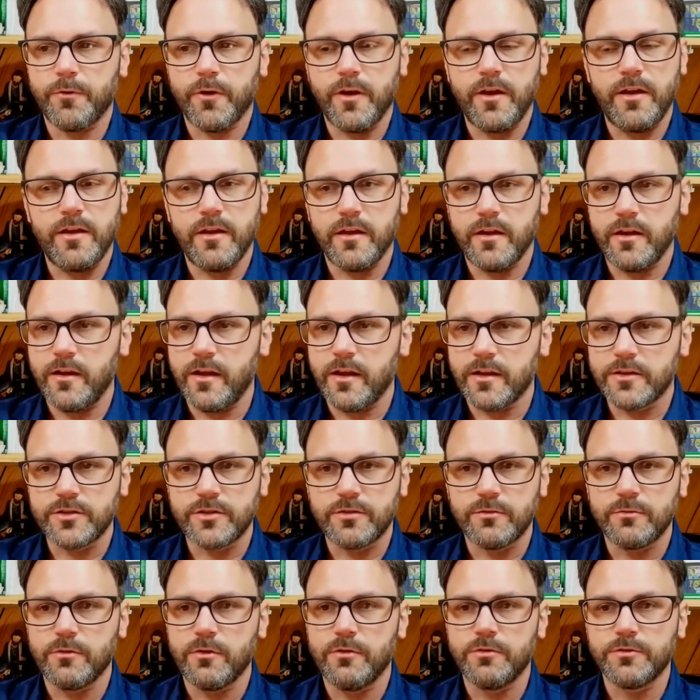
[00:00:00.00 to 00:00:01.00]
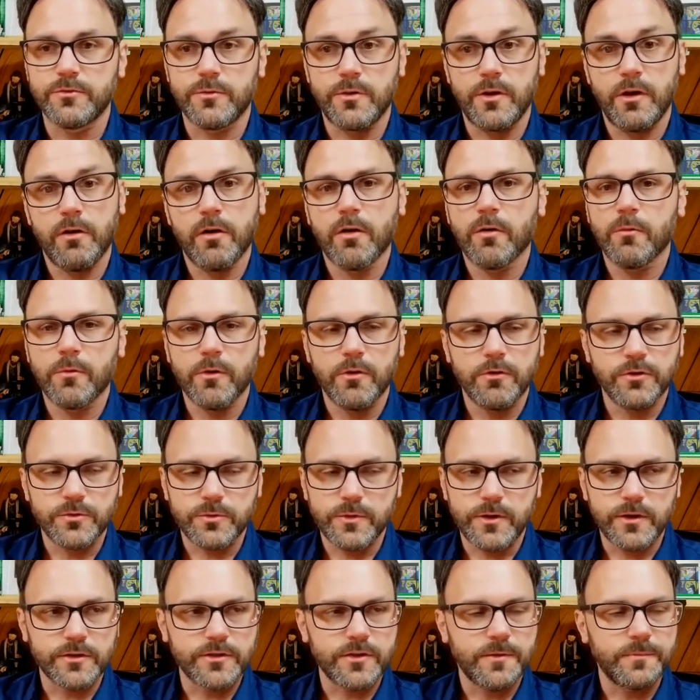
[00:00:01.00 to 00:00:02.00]
praying an extra rosary or a
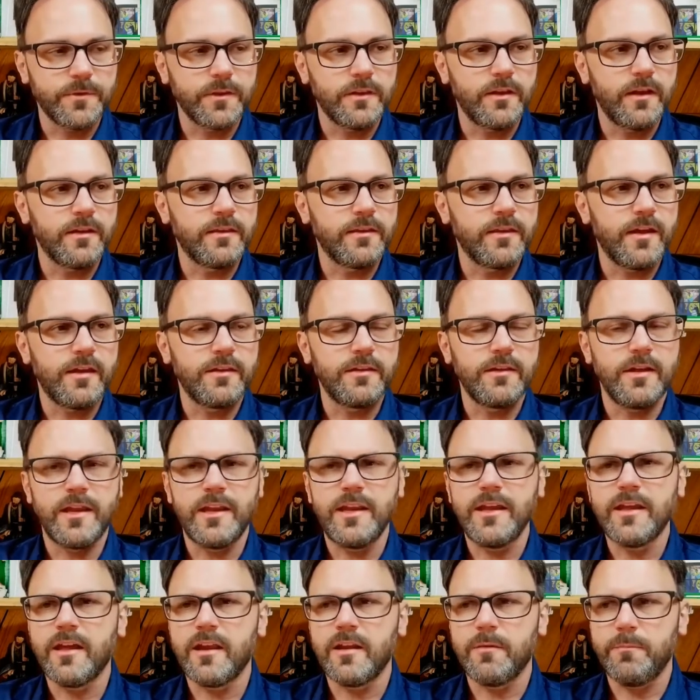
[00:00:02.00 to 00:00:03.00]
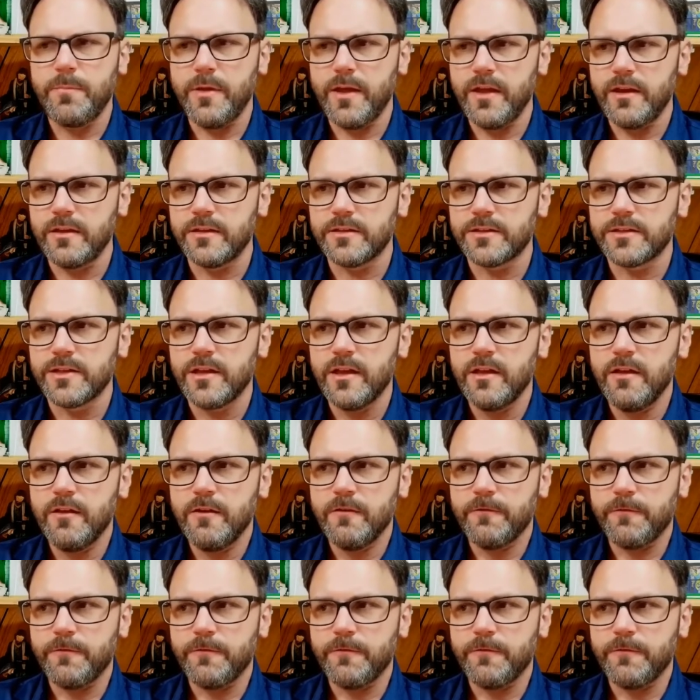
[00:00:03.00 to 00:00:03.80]
rosary or something like that, any kind of penance.